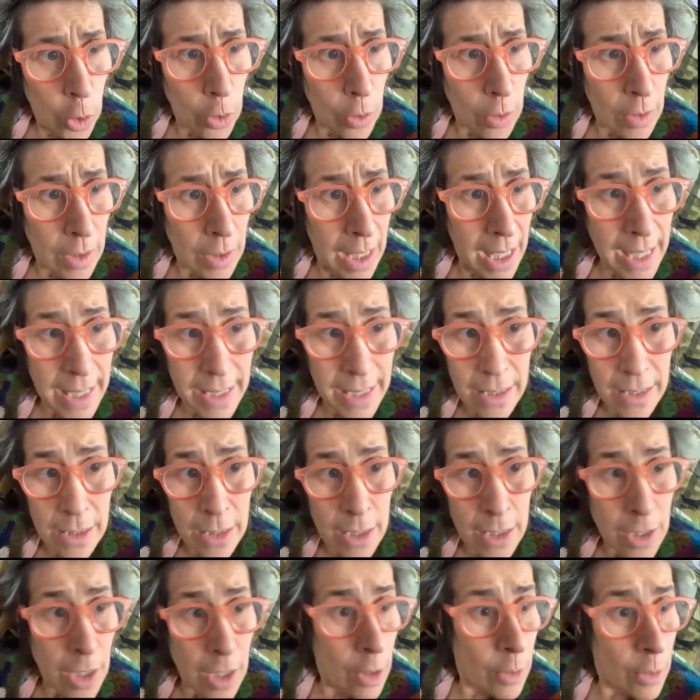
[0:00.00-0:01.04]
like, you
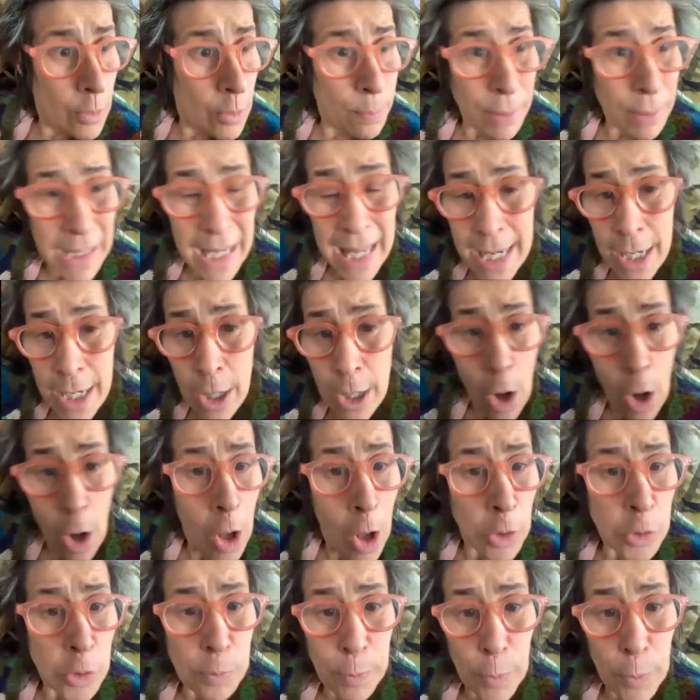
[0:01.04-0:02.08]
know, play
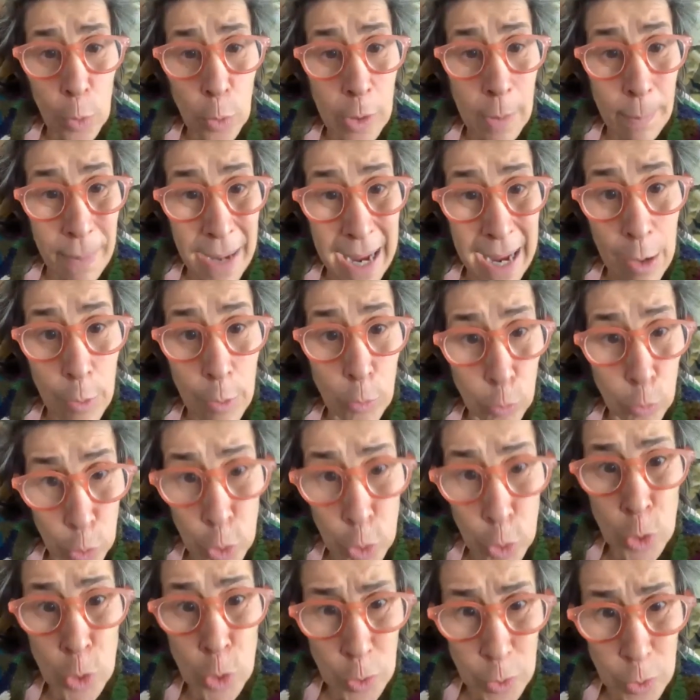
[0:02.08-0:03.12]
hardball about
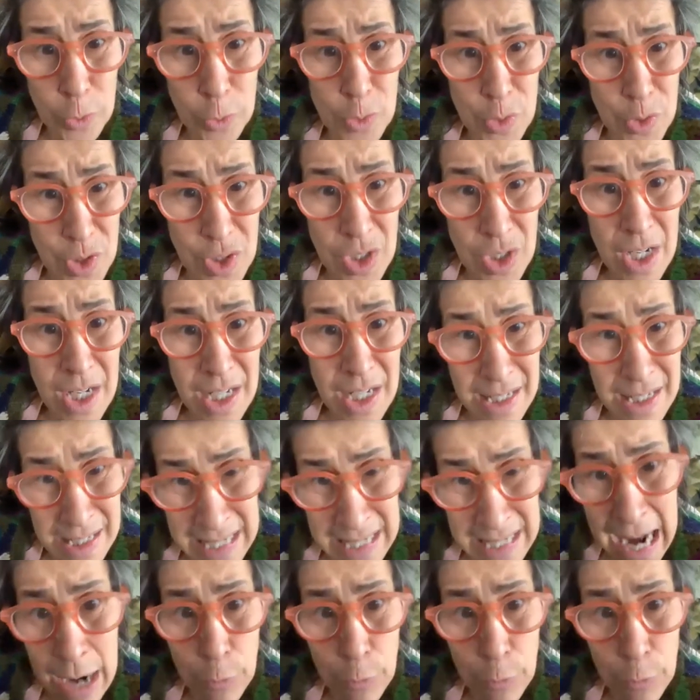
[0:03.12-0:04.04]
rules, set